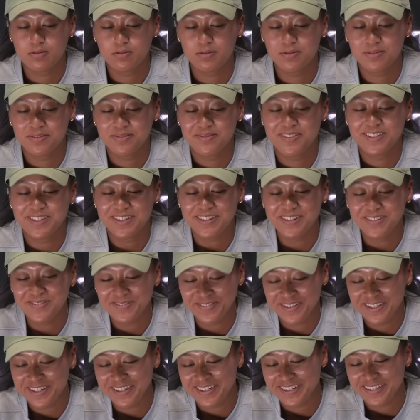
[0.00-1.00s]
I'm trying to
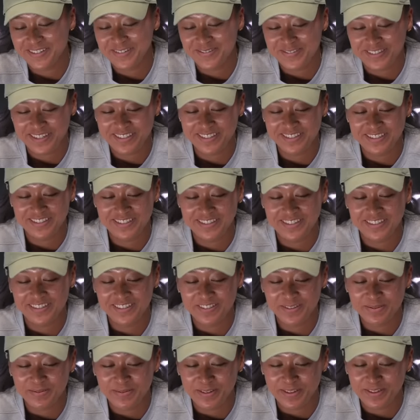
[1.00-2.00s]
figure out if I should tell
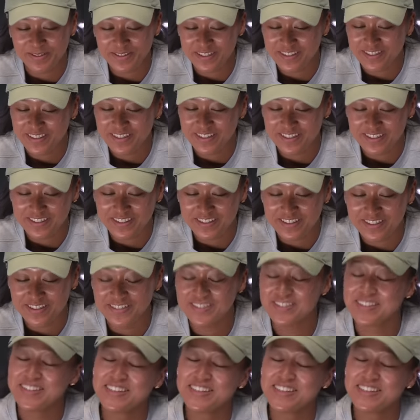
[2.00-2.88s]
you, but it's not a secret.